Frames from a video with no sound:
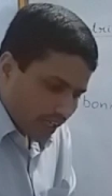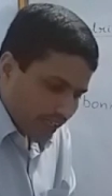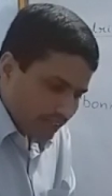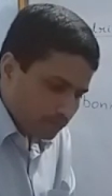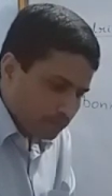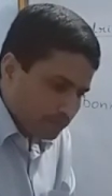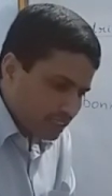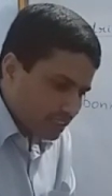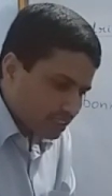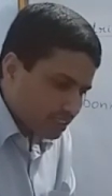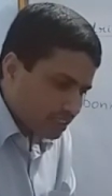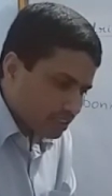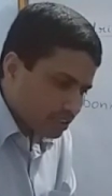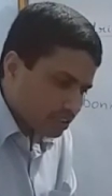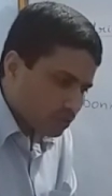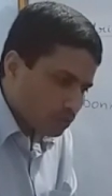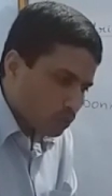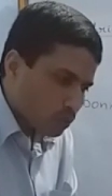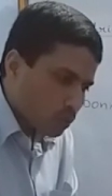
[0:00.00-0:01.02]
I'll bring
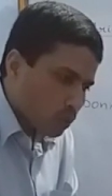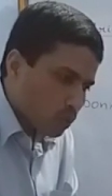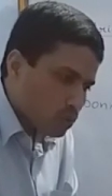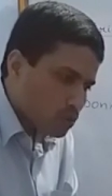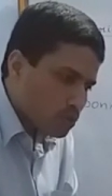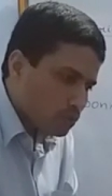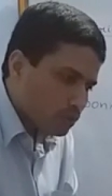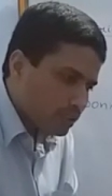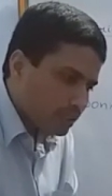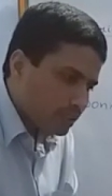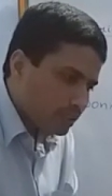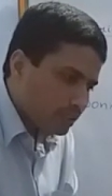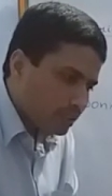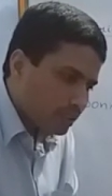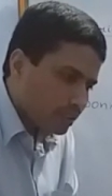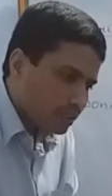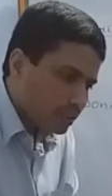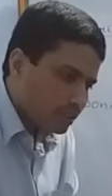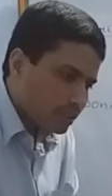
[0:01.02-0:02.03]
this close to the
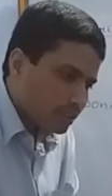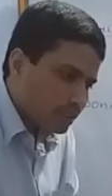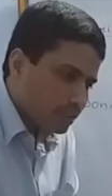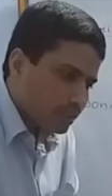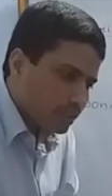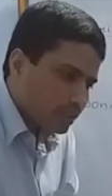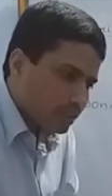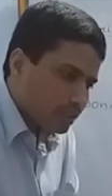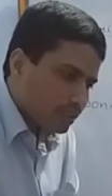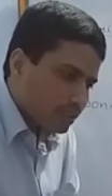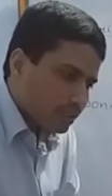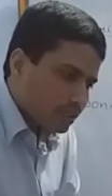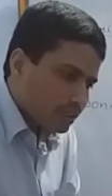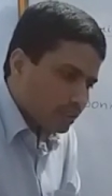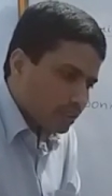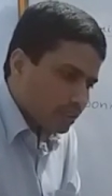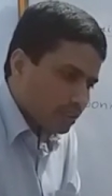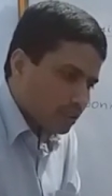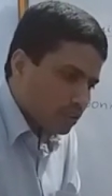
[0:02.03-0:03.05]

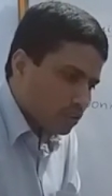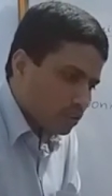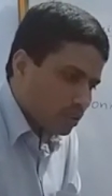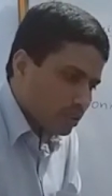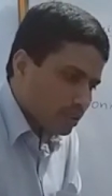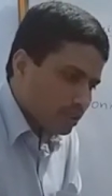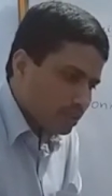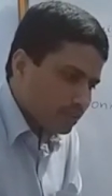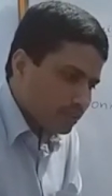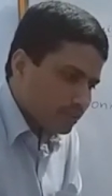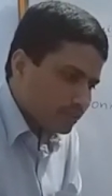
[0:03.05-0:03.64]
recorder.